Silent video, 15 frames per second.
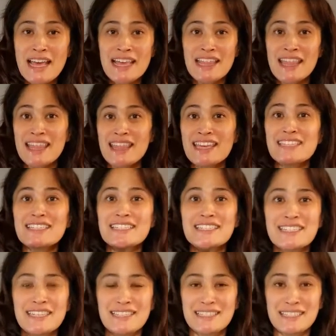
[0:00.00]
This
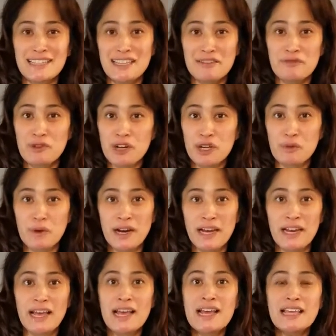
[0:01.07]
is the Love
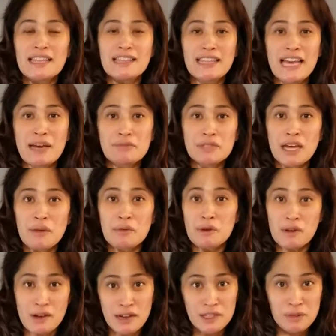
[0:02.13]
41 Laptop
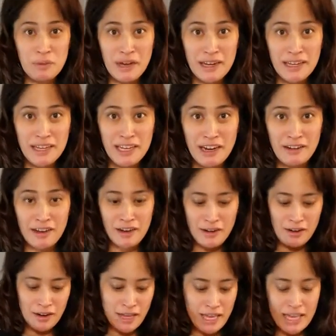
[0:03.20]
Crossbody
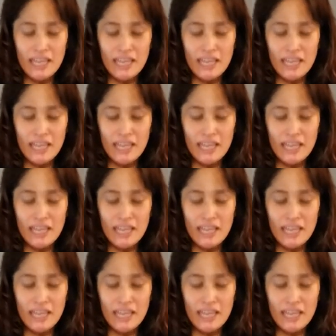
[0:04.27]
Carrier.